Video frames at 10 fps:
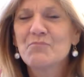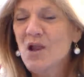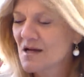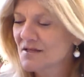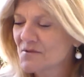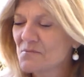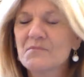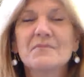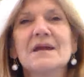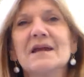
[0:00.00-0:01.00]

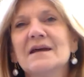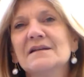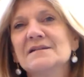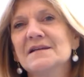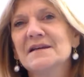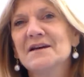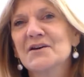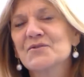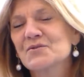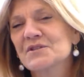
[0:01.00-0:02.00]
blossom and
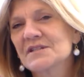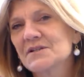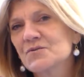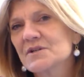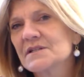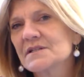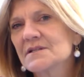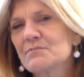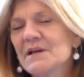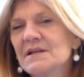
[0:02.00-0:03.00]
other
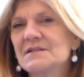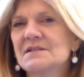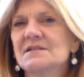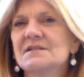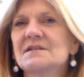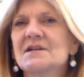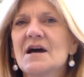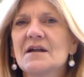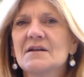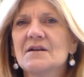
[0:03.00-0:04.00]
citrus, but it's
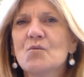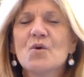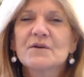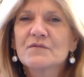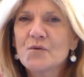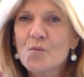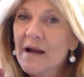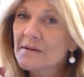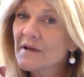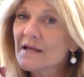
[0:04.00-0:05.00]
got wonderful
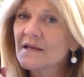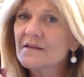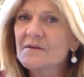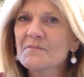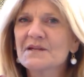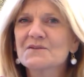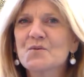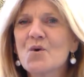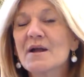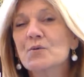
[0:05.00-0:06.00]
winemaking that makes
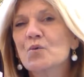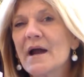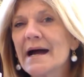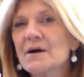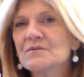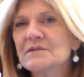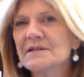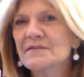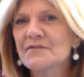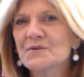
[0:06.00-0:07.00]
the wine round
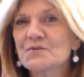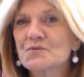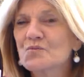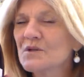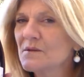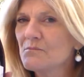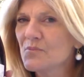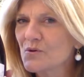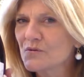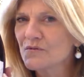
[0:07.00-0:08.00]
and it feels really
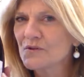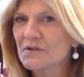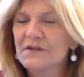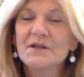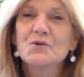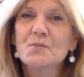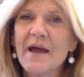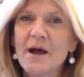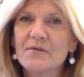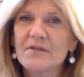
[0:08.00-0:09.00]
beautiful in your
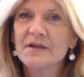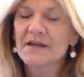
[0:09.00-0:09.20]
mouth.